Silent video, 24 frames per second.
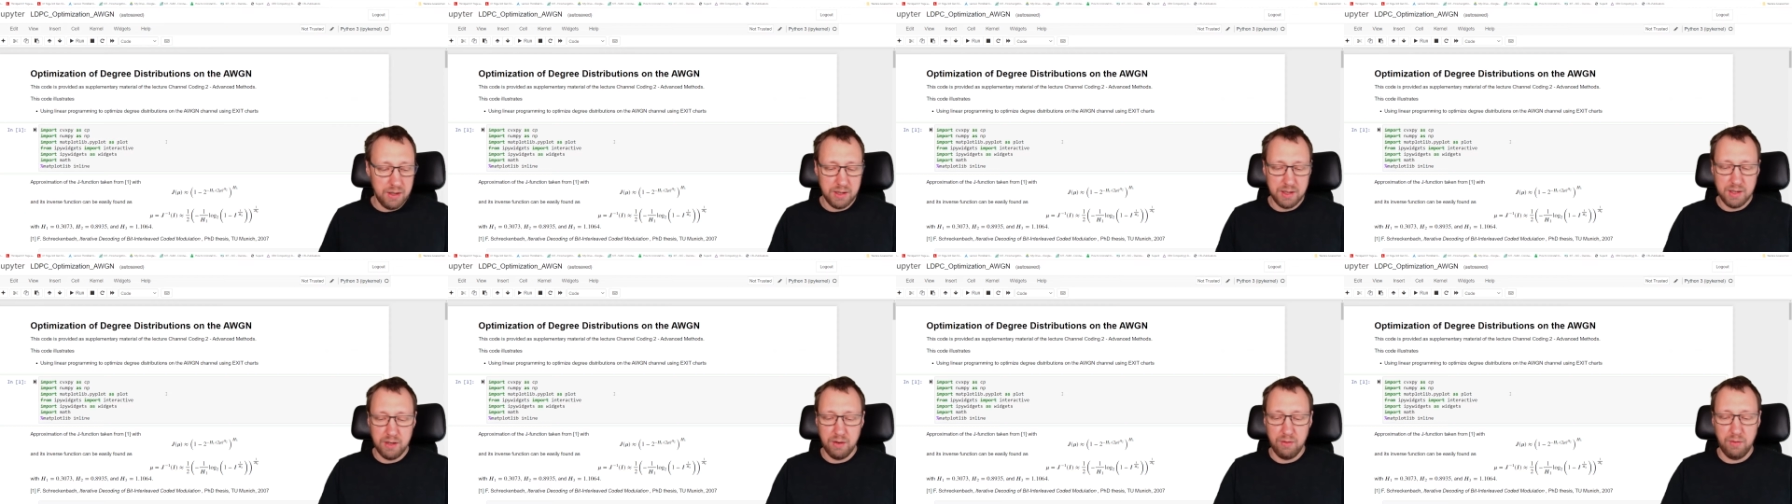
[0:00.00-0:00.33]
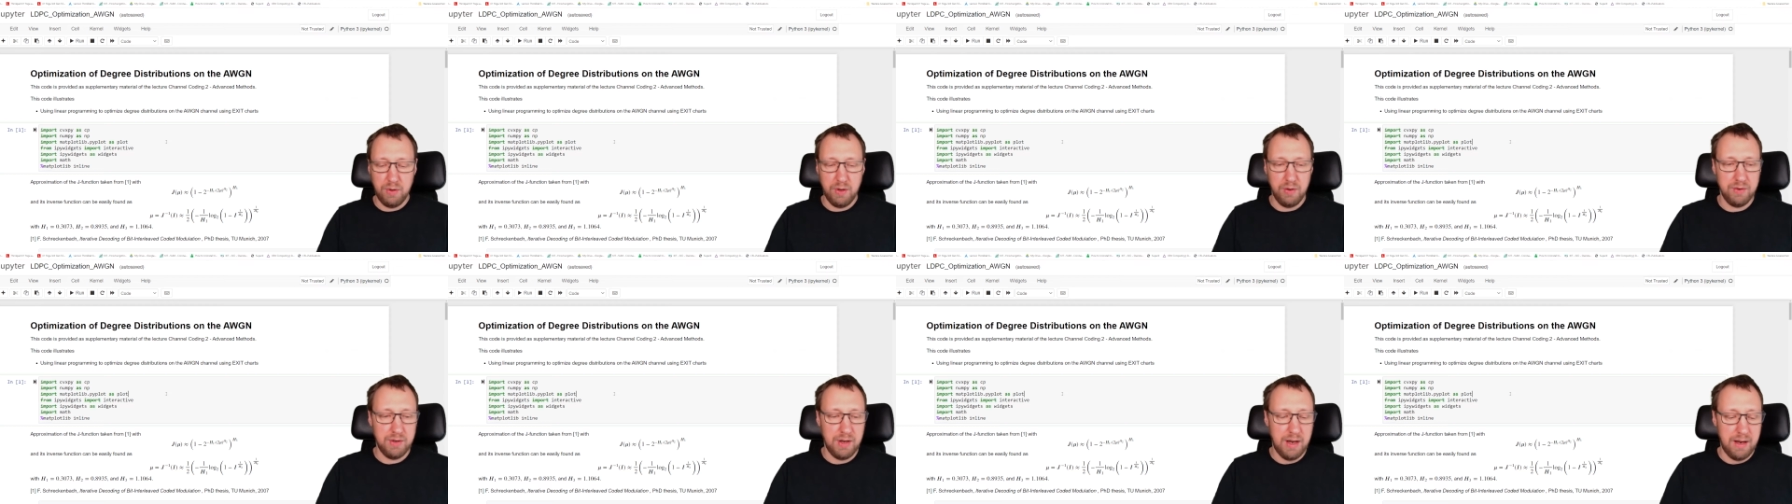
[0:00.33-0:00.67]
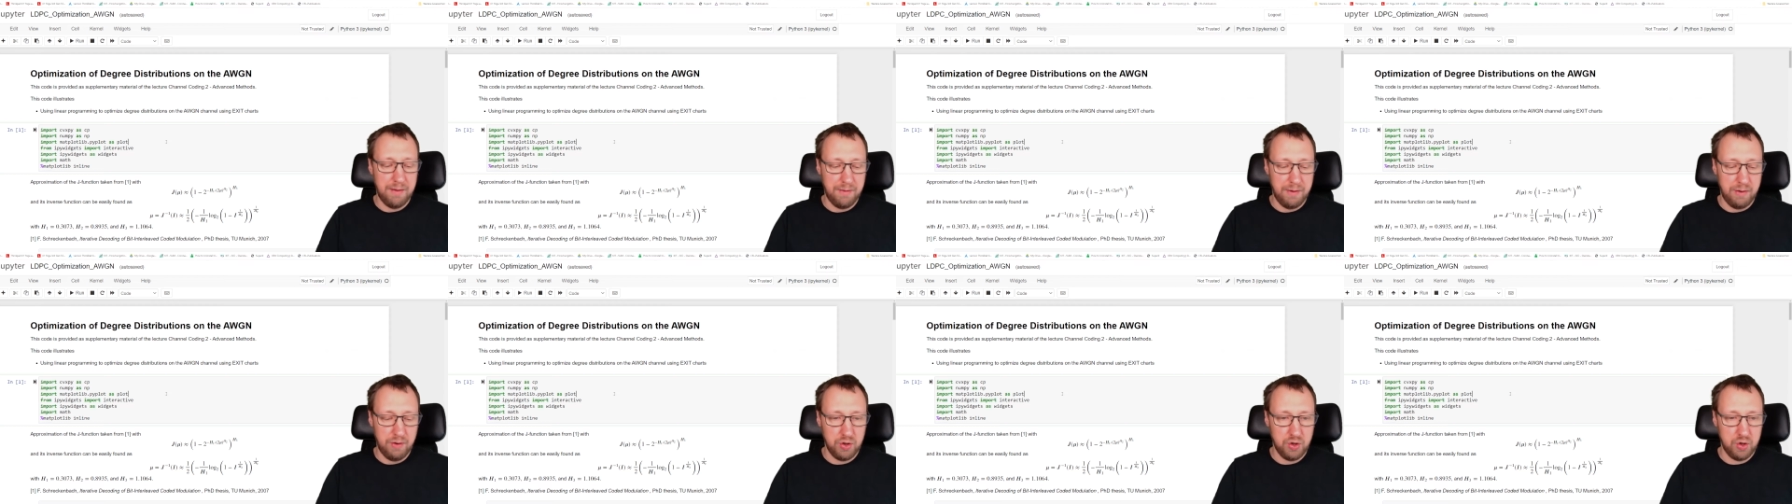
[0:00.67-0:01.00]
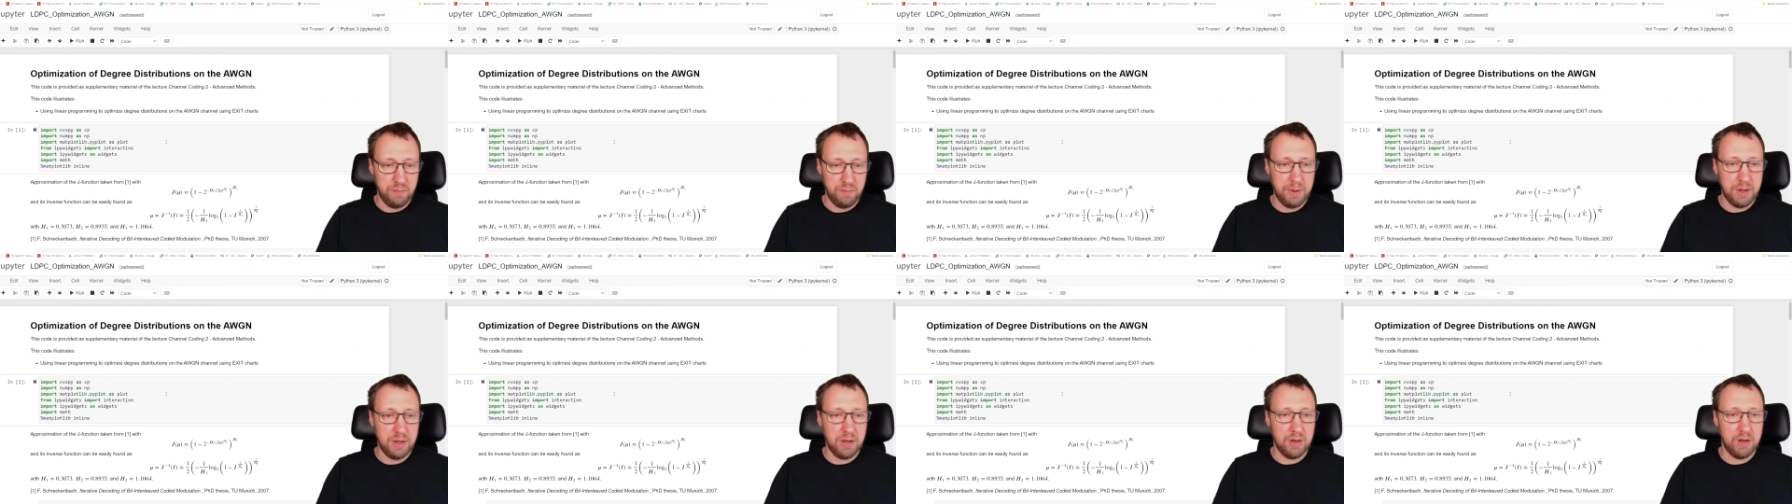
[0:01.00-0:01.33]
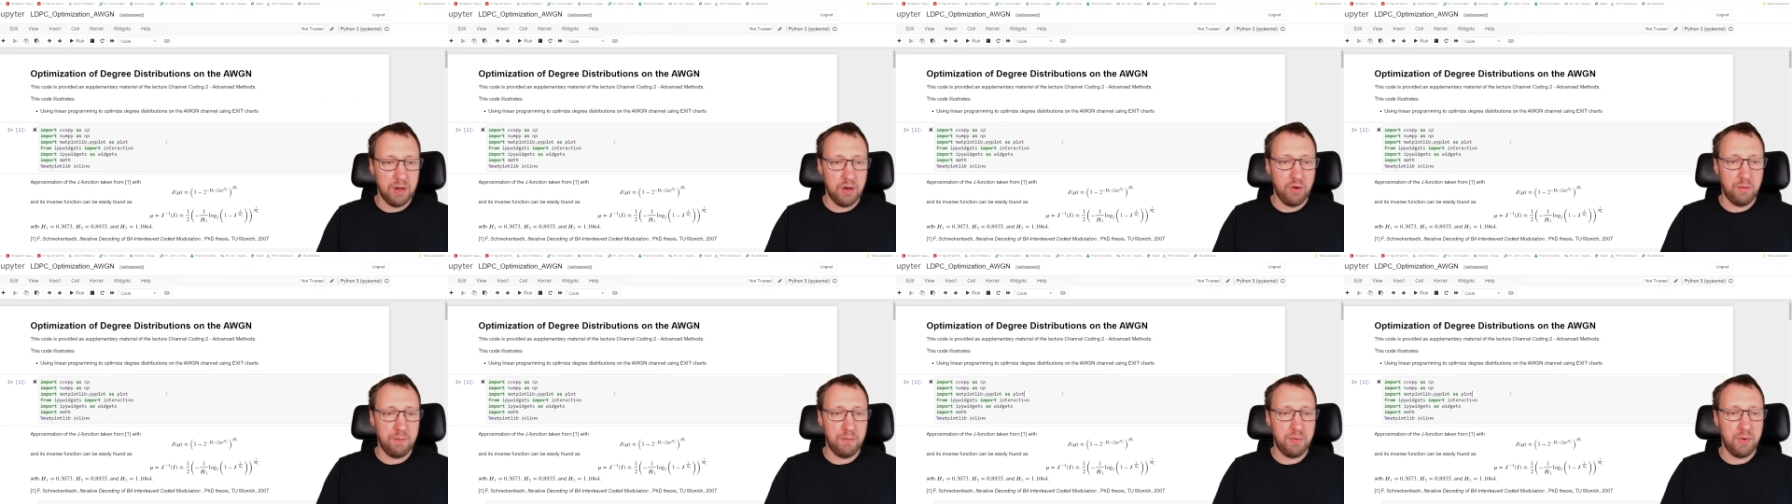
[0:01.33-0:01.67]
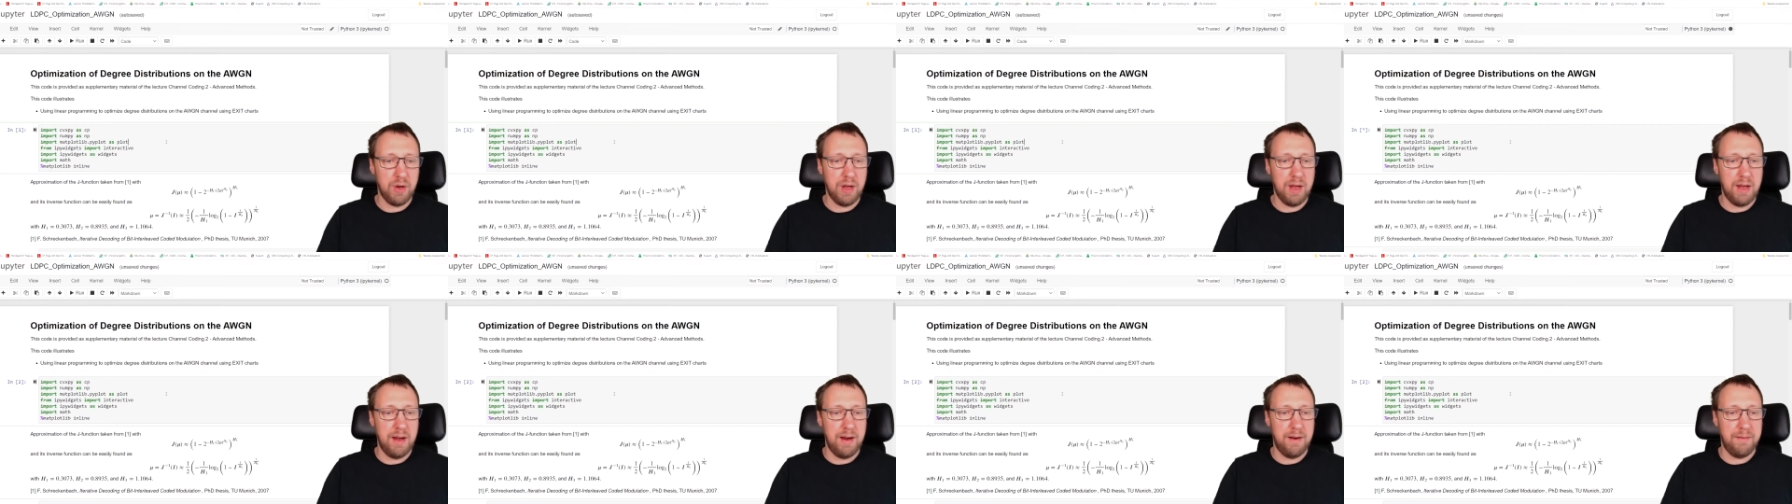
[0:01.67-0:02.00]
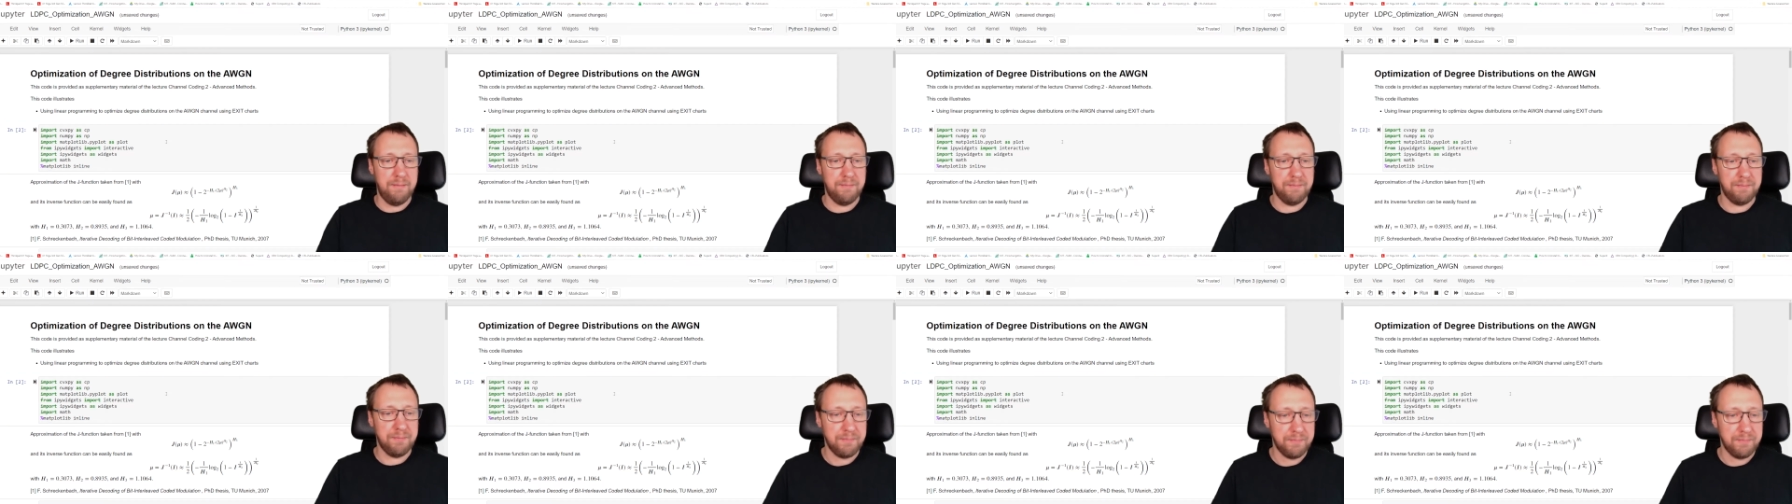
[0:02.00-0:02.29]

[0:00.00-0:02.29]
So we have our Jupyter notebook here.